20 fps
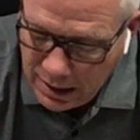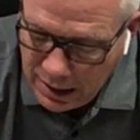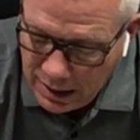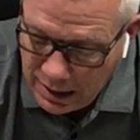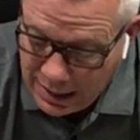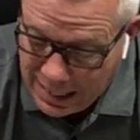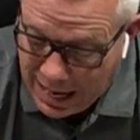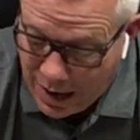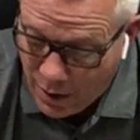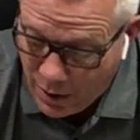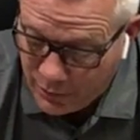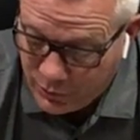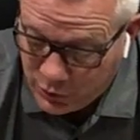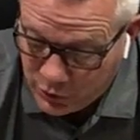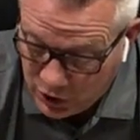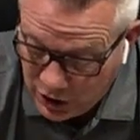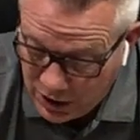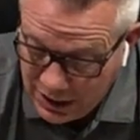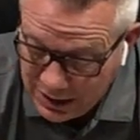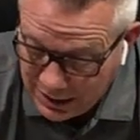And now I've
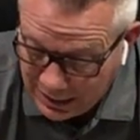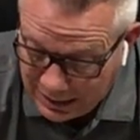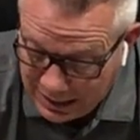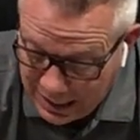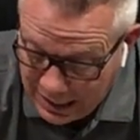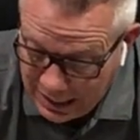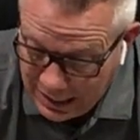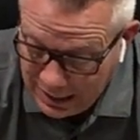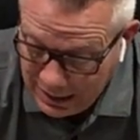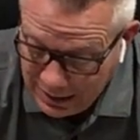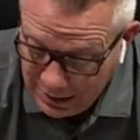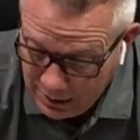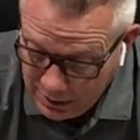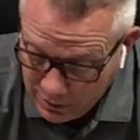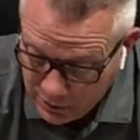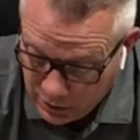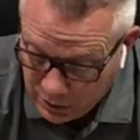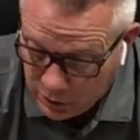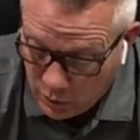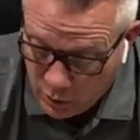seen the king,
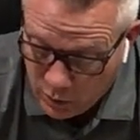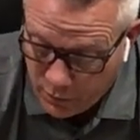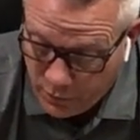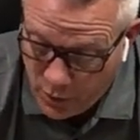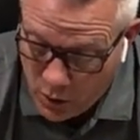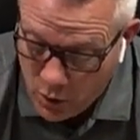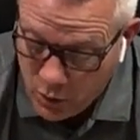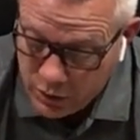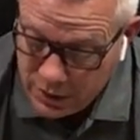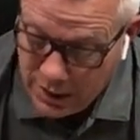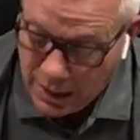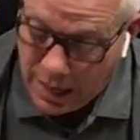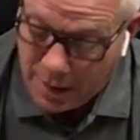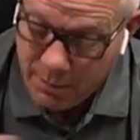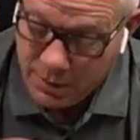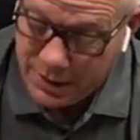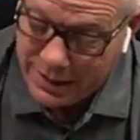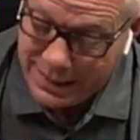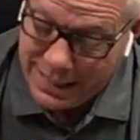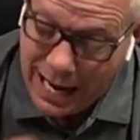the Lord of hosts, I'm
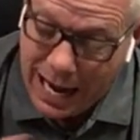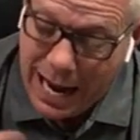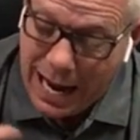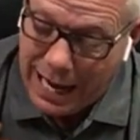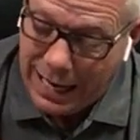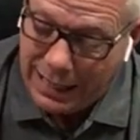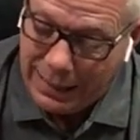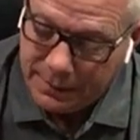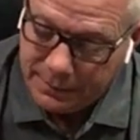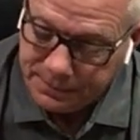going to die.